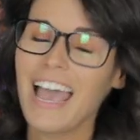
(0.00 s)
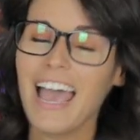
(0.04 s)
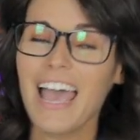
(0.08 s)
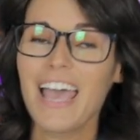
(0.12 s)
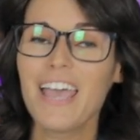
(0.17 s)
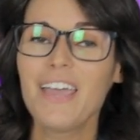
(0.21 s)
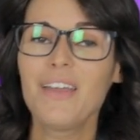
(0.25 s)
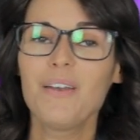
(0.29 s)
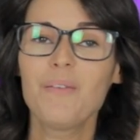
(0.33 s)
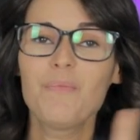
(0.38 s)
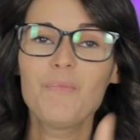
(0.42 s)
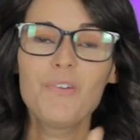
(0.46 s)

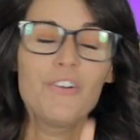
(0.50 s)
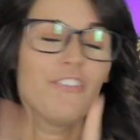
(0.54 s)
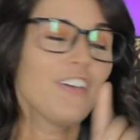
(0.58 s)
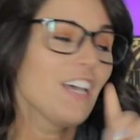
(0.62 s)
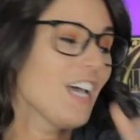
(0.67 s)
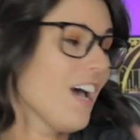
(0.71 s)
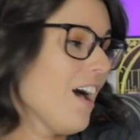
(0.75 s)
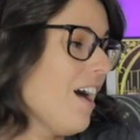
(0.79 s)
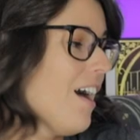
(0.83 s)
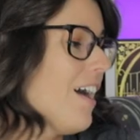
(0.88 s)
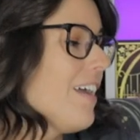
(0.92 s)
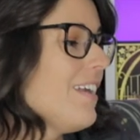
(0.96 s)
And moving
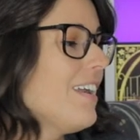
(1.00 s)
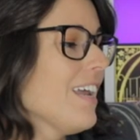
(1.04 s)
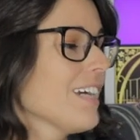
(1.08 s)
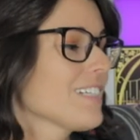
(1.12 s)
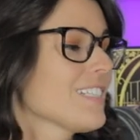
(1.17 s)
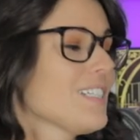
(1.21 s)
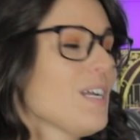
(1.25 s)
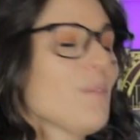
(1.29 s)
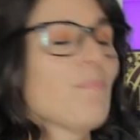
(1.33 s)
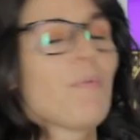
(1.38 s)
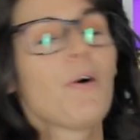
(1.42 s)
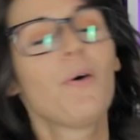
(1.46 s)
on,
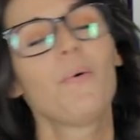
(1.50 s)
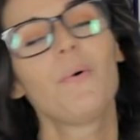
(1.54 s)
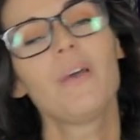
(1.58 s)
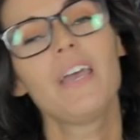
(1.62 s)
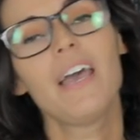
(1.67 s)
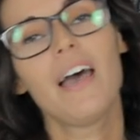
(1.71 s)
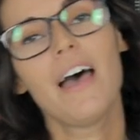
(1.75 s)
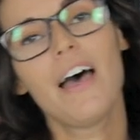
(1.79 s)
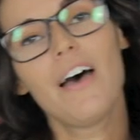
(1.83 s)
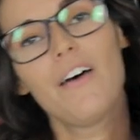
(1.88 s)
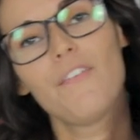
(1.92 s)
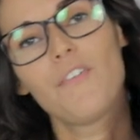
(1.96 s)
next up we
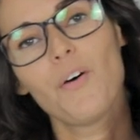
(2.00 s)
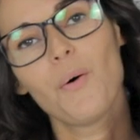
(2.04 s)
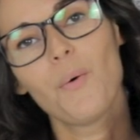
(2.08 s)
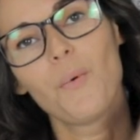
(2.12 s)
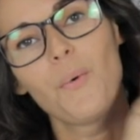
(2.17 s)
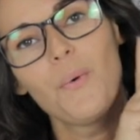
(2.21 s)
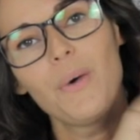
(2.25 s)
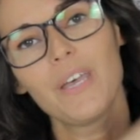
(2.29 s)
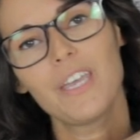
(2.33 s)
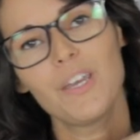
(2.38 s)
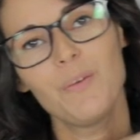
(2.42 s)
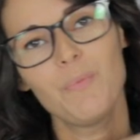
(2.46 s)
have
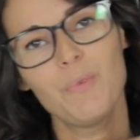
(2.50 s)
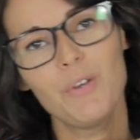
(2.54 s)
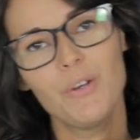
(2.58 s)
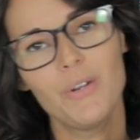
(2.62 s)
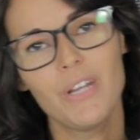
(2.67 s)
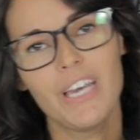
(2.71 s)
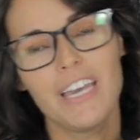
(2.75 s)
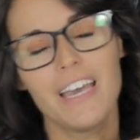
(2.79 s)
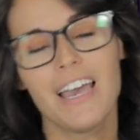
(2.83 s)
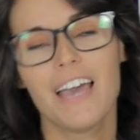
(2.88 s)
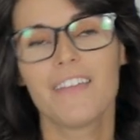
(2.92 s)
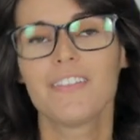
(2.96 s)
Wicked
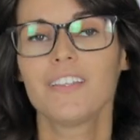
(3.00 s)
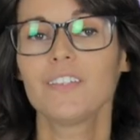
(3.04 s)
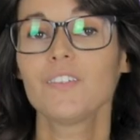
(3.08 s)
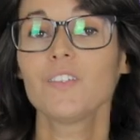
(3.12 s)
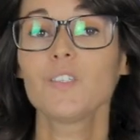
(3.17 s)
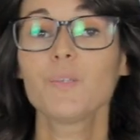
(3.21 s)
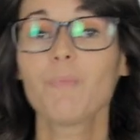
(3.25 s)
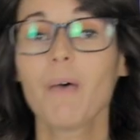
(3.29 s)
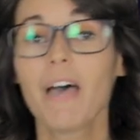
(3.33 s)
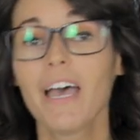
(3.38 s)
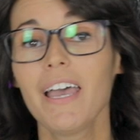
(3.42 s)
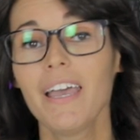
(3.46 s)
Beauty, and this
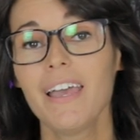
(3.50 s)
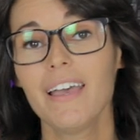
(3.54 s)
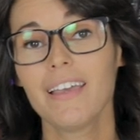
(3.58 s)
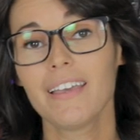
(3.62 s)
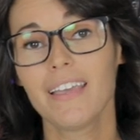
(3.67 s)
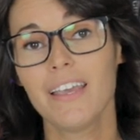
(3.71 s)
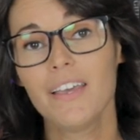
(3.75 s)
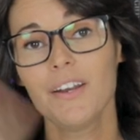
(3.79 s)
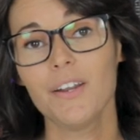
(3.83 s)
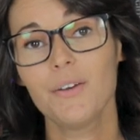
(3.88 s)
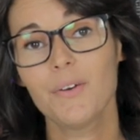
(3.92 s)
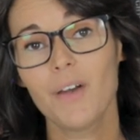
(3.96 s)
is by
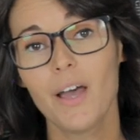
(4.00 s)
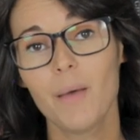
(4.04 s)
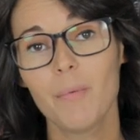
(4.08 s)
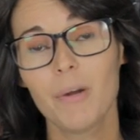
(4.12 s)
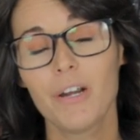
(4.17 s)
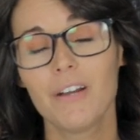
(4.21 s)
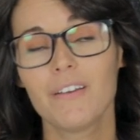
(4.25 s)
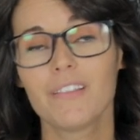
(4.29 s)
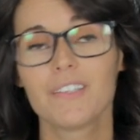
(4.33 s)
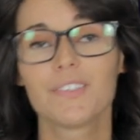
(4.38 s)
Katee Robert.